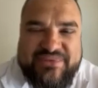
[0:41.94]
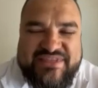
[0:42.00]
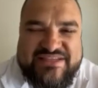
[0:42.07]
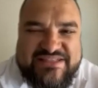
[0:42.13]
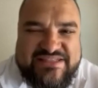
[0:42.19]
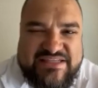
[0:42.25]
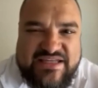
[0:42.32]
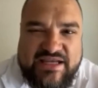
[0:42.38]
The
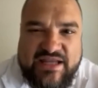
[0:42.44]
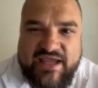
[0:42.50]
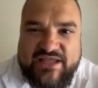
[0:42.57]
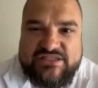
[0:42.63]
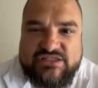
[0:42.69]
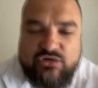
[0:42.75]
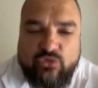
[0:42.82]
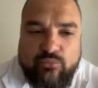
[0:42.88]
seed has
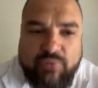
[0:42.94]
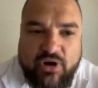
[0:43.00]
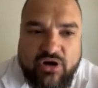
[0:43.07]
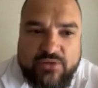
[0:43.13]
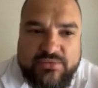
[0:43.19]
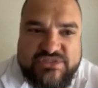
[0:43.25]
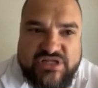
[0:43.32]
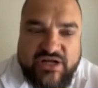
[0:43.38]
little
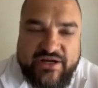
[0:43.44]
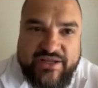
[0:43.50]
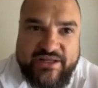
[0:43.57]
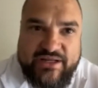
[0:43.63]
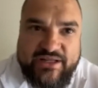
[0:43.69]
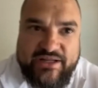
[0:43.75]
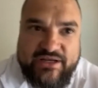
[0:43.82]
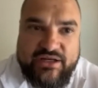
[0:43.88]
barbs on it,
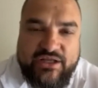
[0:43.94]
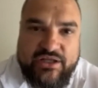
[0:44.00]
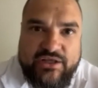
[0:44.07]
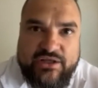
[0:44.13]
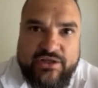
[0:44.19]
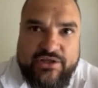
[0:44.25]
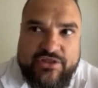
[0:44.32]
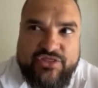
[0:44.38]
and
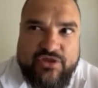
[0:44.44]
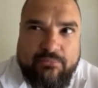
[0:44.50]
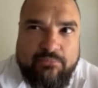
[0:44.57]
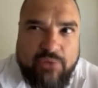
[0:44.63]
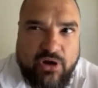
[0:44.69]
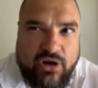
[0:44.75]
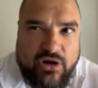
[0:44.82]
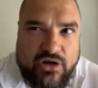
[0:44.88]
the
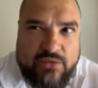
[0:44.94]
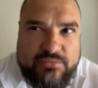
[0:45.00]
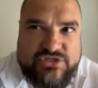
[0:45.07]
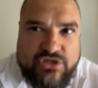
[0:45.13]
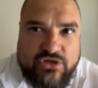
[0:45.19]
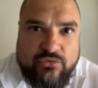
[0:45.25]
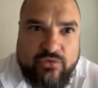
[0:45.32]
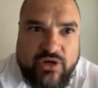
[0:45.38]
barbs
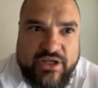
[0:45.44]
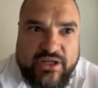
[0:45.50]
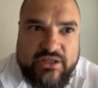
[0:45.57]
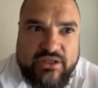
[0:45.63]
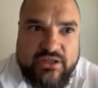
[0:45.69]
are what